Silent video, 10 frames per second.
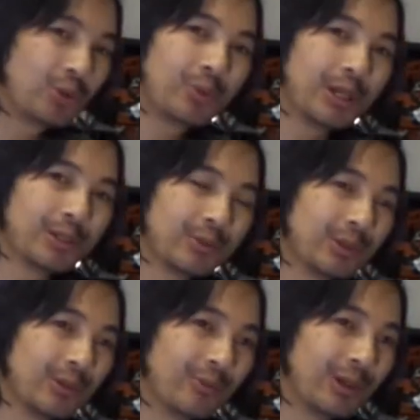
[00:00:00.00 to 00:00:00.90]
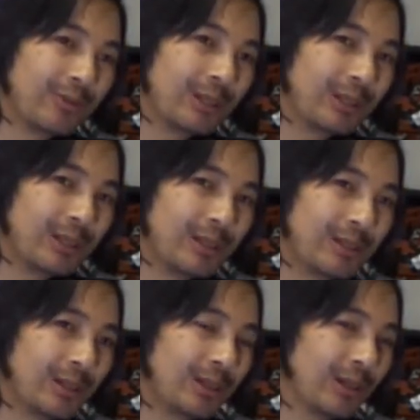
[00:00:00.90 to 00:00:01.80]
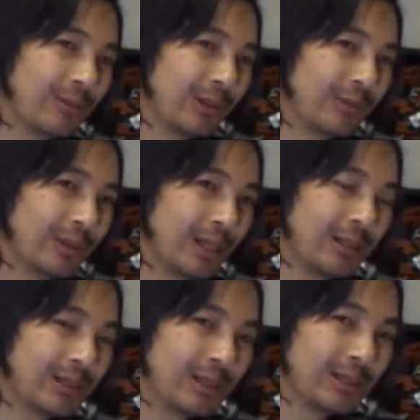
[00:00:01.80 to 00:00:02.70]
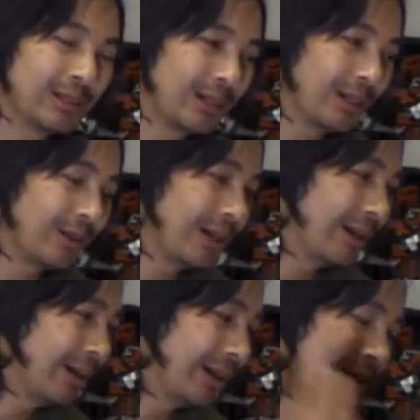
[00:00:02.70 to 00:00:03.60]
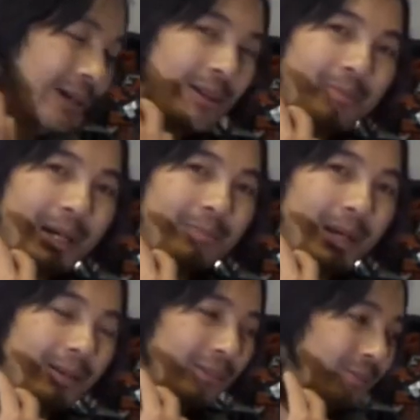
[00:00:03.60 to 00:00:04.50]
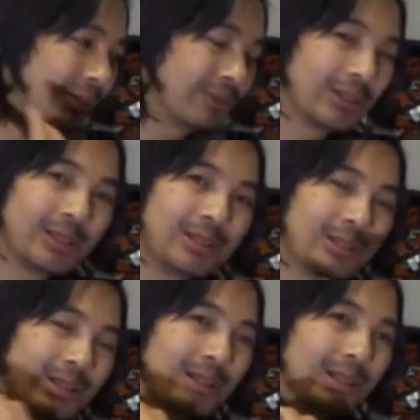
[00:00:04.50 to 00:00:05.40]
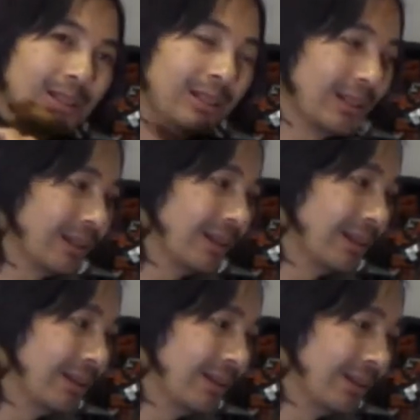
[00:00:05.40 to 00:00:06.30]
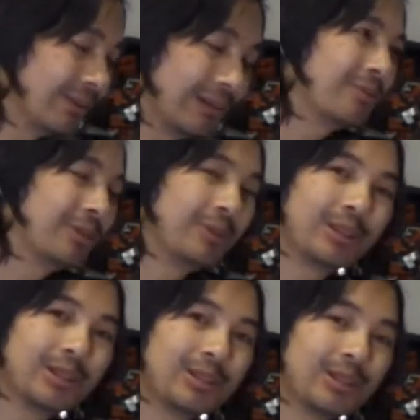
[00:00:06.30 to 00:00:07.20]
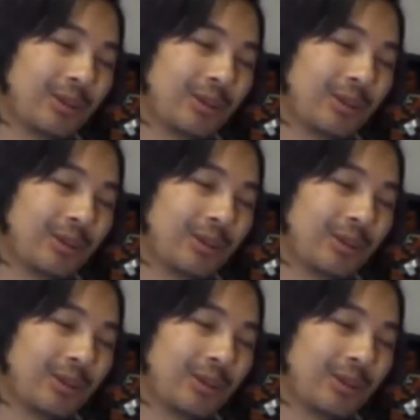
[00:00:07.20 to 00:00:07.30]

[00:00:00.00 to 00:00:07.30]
two runs. We did one with the heatsink and one without the heatsink. I, I, I carried a backpack with me with the heatsink in it, and then what we did is